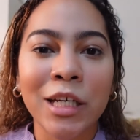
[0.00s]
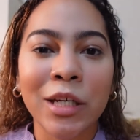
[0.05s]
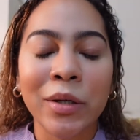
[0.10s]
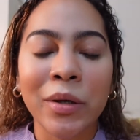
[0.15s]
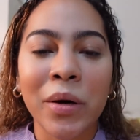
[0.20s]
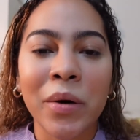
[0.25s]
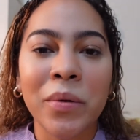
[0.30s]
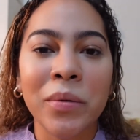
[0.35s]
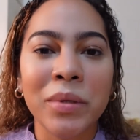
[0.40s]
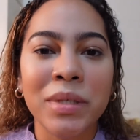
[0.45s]
You
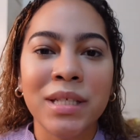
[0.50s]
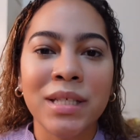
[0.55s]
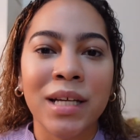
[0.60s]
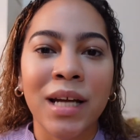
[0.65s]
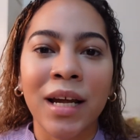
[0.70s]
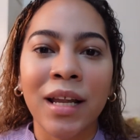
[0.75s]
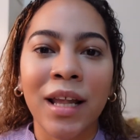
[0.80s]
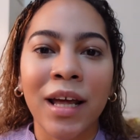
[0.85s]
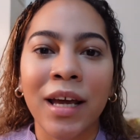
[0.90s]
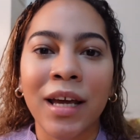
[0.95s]
know, it's
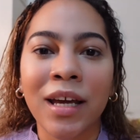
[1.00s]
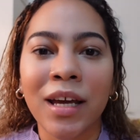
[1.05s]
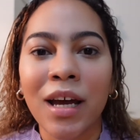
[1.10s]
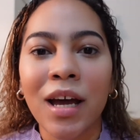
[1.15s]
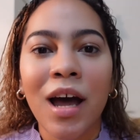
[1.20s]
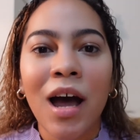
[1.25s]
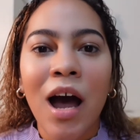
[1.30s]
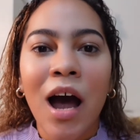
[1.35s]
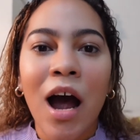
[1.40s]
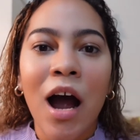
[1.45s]
not like
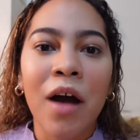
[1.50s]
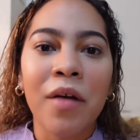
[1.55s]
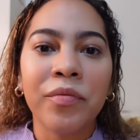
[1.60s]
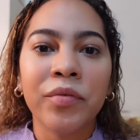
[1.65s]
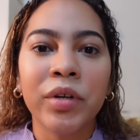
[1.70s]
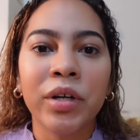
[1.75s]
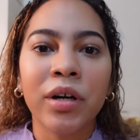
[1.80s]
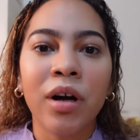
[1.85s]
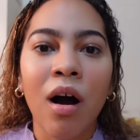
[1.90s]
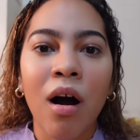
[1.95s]

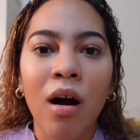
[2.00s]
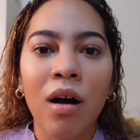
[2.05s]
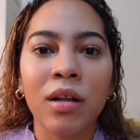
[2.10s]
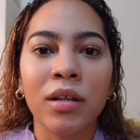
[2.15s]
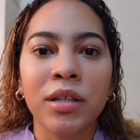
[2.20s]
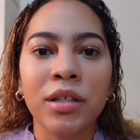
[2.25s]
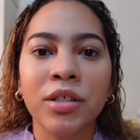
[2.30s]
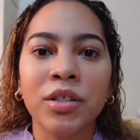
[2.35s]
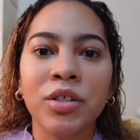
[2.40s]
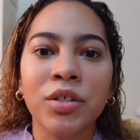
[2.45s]
after
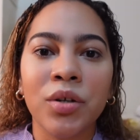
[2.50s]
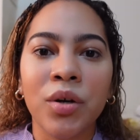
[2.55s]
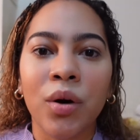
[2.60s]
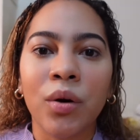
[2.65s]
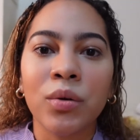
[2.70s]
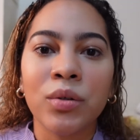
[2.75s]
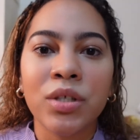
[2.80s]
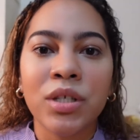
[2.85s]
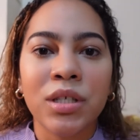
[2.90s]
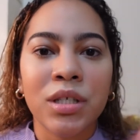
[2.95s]
college you
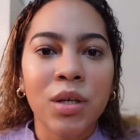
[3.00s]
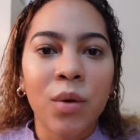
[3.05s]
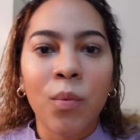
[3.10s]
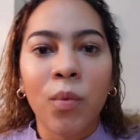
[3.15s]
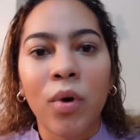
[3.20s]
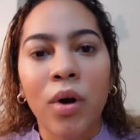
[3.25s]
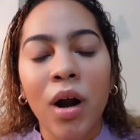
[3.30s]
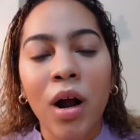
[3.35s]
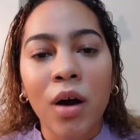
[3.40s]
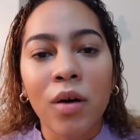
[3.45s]
go to
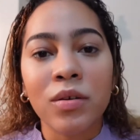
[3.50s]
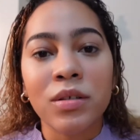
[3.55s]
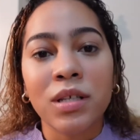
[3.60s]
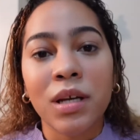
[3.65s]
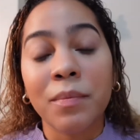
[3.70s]
somewhere else.